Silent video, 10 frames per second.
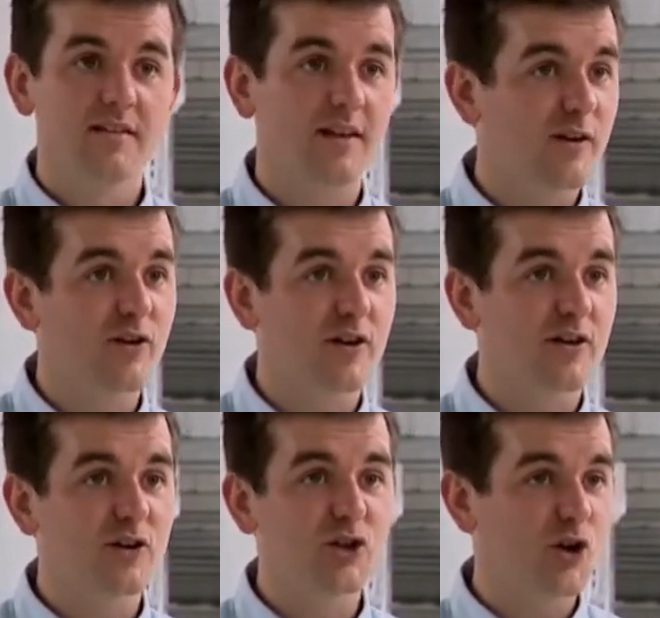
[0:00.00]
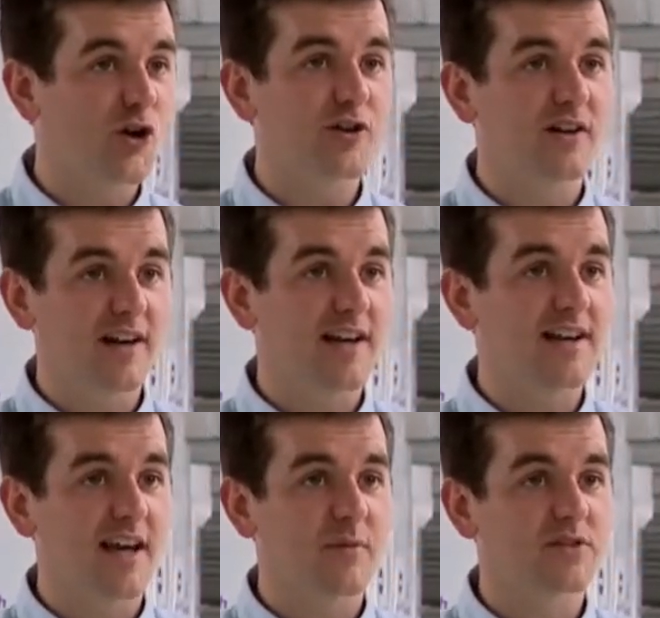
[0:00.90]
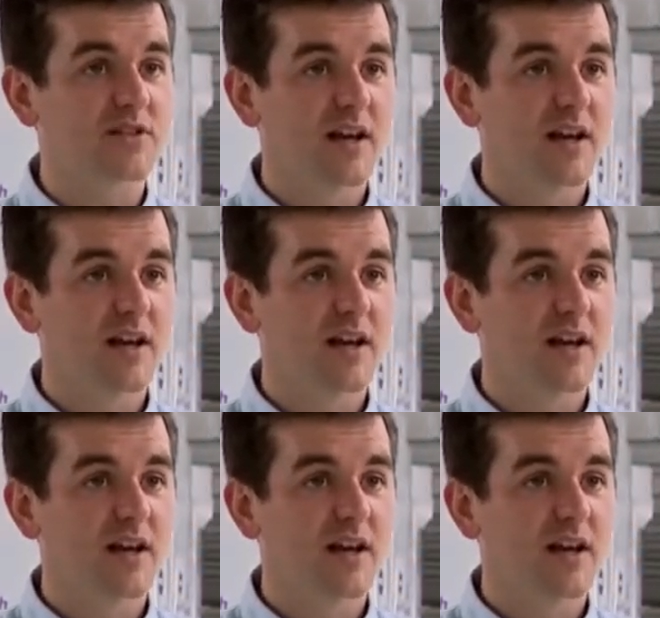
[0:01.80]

deliver short lead times,